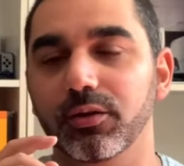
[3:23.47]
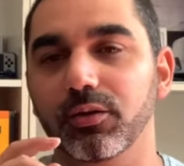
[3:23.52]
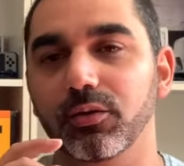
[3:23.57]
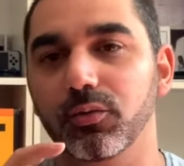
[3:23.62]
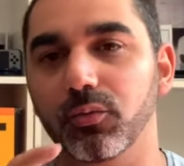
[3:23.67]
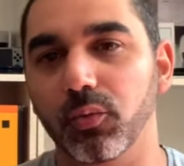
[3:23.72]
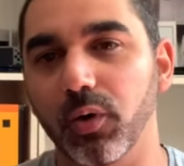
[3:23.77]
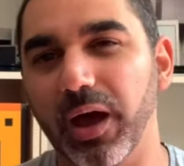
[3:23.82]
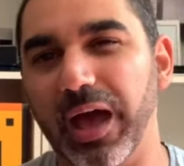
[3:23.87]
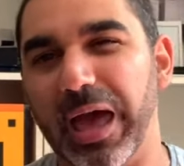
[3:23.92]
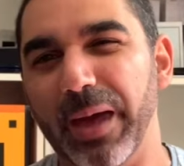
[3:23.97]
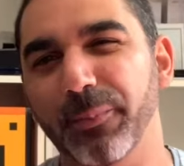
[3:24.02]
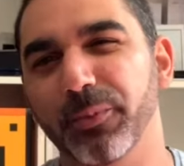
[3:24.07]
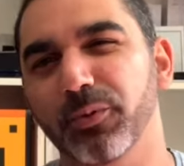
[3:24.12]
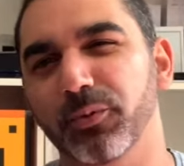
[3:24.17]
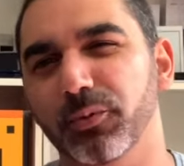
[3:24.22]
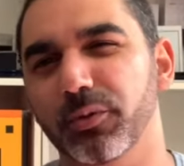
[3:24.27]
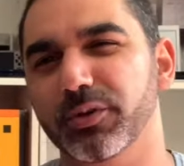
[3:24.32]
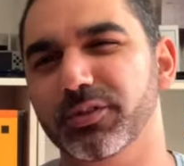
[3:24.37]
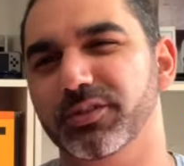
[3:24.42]
What
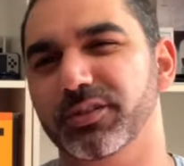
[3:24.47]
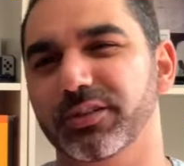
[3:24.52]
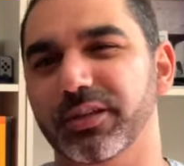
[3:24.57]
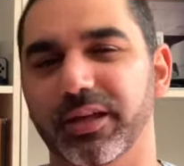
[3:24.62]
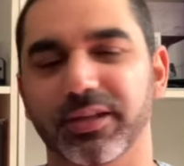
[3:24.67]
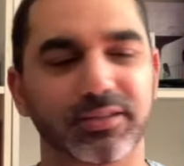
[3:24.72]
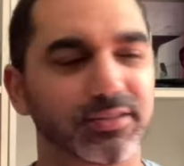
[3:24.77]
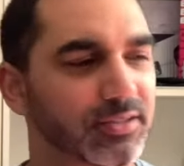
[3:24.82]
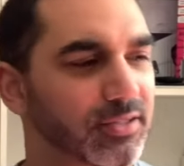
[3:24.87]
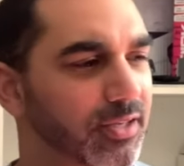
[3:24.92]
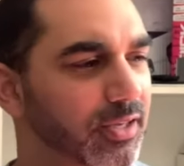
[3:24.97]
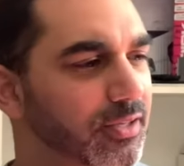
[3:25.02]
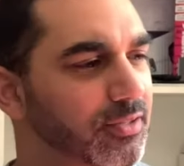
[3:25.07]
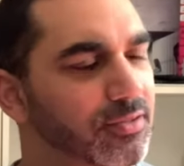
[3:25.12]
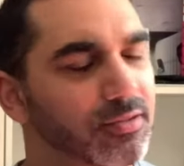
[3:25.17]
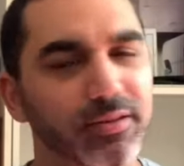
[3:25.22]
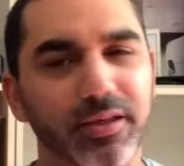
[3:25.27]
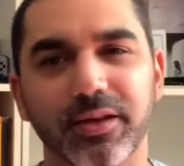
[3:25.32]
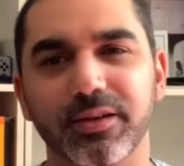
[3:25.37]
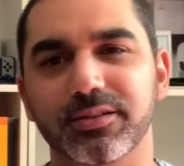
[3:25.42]
happened was that in
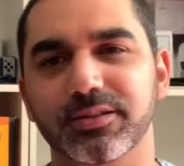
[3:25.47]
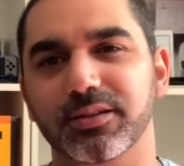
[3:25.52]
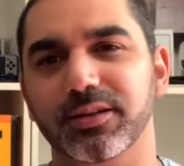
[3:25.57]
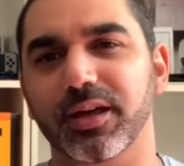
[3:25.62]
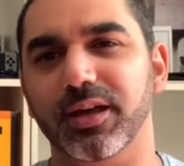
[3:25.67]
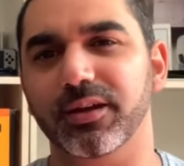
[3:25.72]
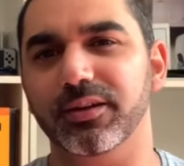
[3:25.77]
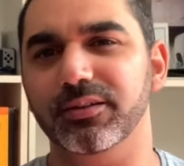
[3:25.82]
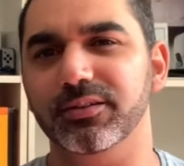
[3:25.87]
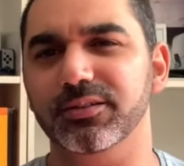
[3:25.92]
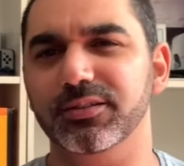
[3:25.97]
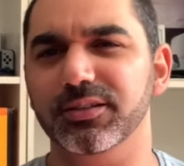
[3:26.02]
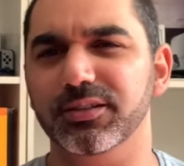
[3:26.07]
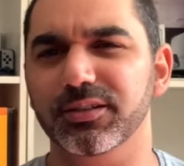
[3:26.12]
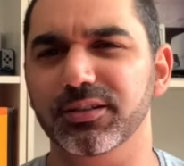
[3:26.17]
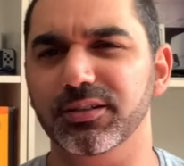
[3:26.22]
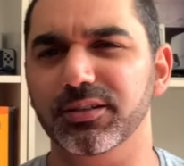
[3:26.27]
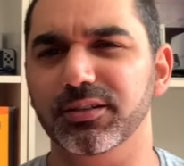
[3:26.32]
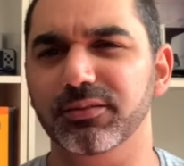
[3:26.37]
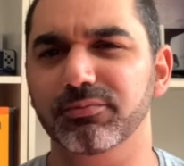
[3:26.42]

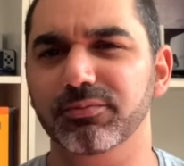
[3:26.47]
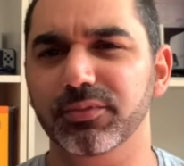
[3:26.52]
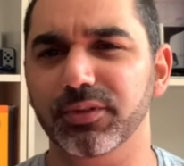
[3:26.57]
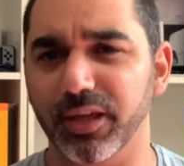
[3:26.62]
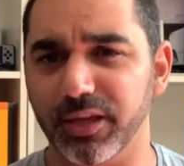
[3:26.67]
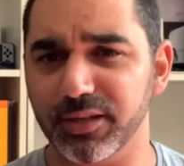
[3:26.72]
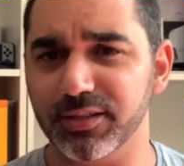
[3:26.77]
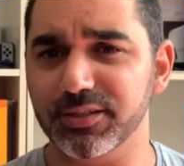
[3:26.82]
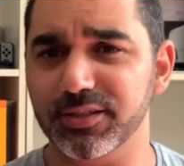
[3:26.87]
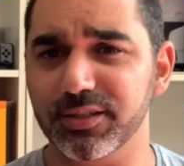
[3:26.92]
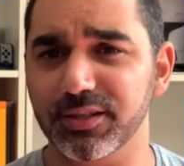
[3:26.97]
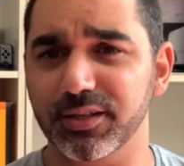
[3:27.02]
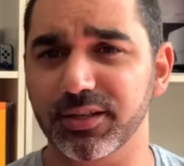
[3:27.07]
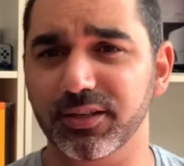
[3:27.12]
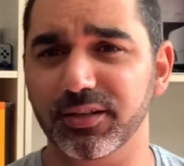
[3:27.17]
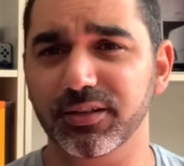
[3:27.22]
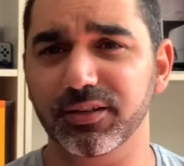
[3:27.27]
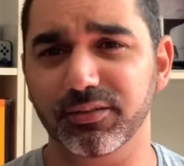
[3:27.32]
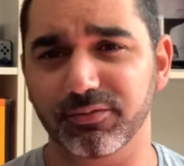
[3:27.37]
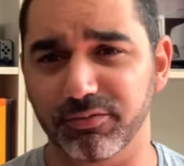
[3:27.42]
2019,
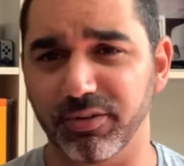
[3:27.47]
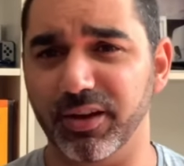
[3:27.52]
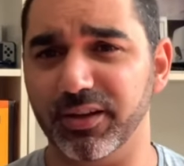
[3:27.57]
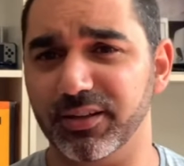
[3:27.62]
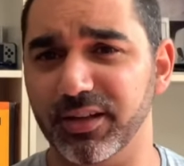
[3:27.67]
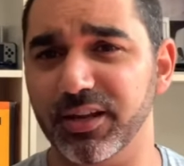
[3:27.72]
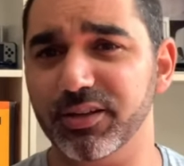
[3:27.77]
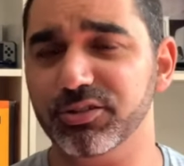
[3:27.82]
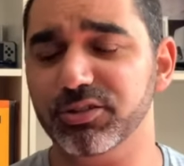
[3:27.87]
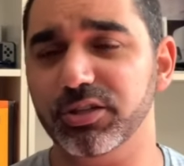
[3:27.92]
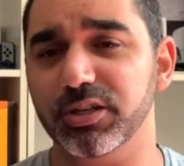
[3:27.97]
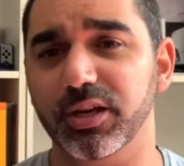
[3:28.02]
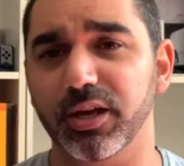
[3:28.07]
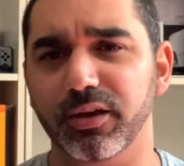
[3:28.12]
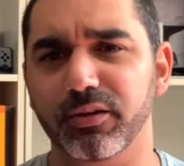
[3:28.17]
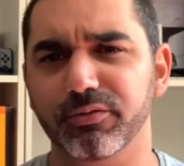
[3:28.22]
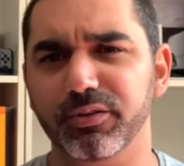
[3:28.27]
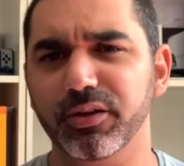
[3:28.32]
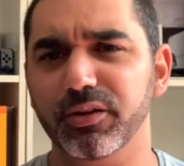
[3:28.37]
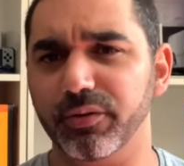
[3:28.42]
in fact last year,
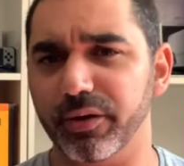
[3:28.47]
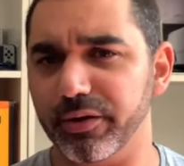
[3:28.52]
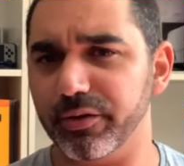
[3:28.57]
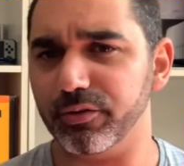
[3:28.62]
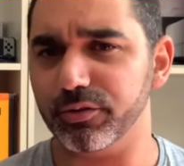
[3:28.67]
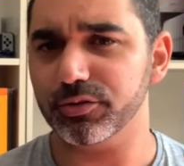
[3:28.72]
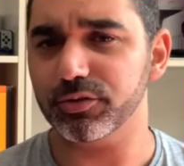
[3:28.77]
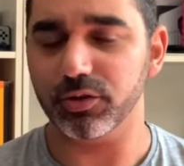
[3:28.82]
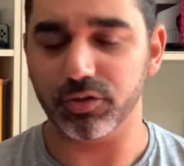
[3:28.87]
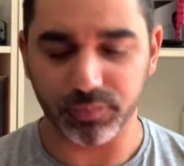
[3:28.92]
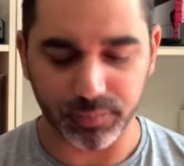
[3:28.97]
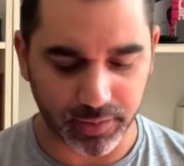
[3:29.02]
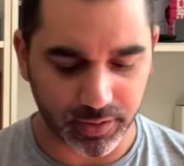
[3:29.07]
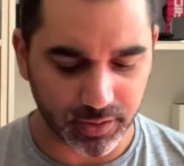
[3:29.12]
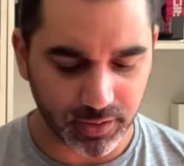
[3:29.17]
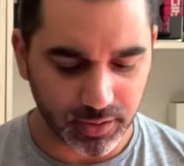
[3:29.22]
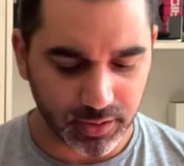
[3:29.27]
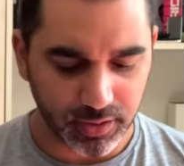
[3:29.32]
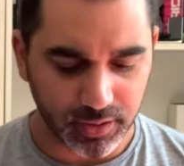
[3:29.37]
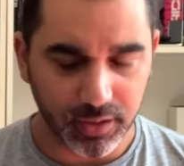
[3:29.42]
I think around October,
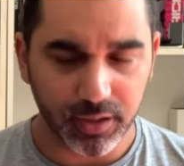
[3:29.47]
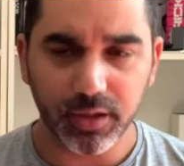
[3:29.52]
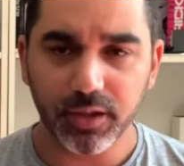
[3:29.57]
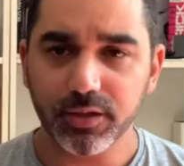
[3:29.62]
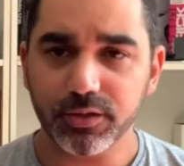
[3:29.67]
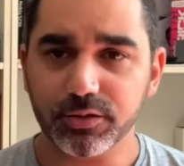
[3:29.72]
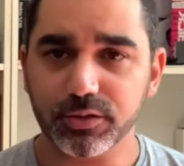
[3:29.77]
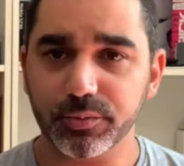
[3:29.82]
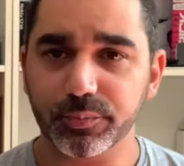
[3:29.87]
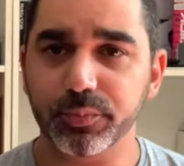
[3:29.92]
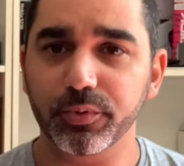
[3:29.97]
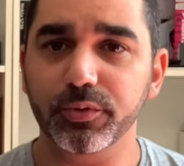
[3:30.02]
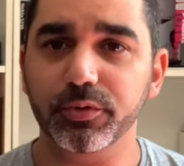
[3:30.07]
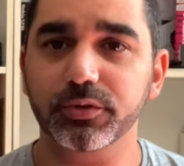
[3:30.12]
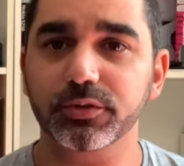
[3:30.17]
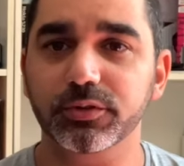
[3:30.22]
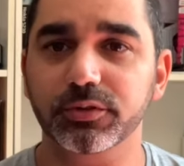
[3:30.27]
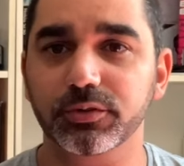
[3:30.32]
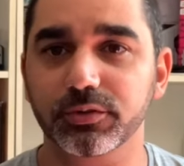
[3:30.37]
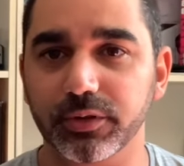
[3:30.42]
support
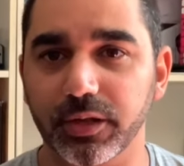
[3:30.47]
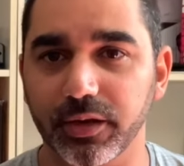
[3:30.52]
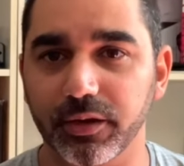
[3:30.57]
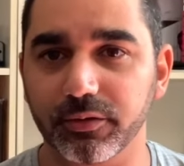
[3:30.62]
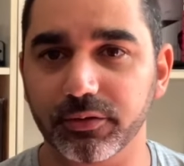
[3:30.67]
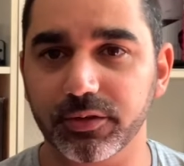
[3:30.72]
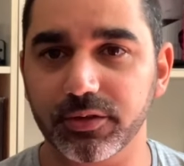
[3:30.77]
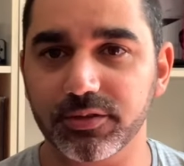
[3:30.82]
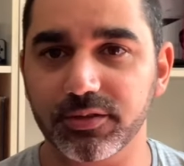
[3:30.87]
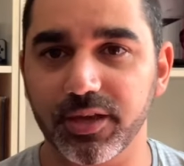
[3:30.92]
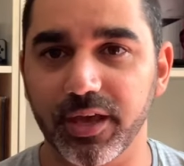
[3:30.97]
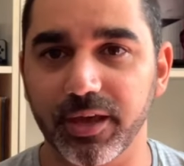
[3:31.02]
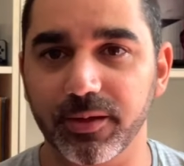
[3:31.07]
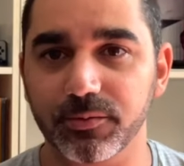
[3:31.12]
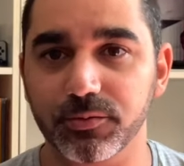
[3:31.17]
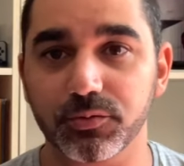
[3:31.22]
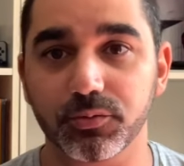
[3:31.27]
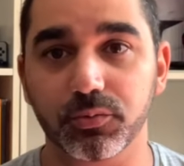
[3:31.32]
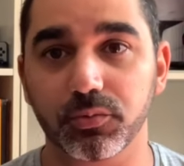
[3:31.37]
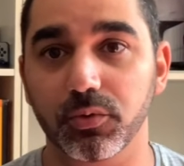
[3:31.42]
to download these
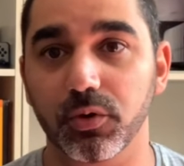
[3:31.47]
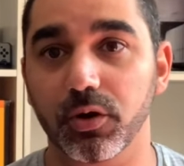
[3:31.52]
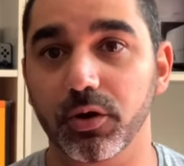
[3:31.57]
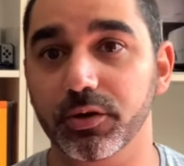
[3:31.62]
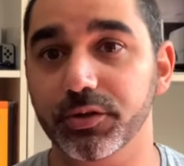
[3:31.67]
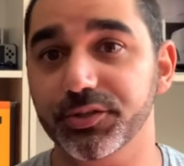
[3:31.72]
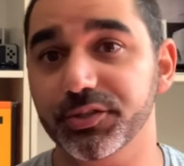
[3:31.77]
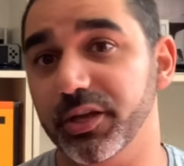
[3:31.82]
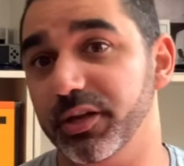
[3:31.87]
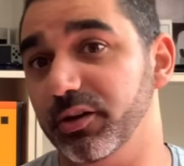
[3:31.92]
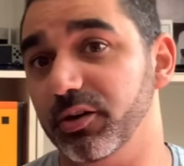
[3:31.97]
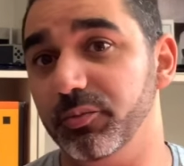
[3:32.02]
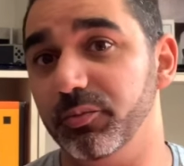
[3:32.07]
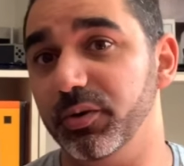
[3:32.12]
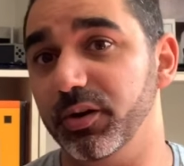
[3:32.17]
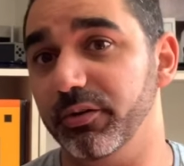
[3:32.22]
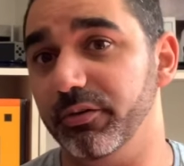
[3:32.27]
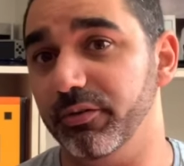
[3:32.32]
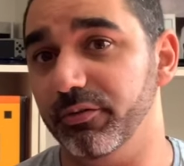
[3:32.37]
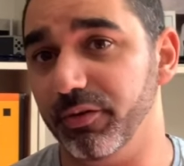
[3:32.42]
games was then
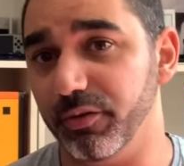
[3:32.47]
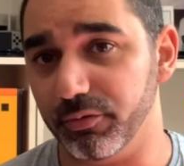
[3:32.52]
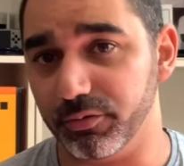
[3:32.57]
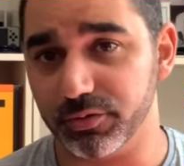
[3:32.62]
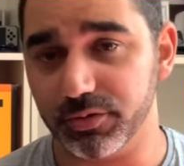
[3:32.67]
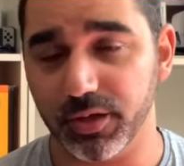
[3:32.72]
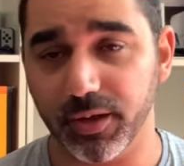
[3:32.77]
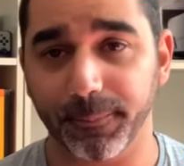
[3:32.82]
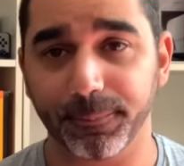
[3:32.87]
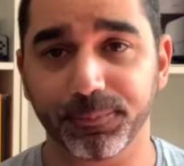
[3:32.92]
completely revoked.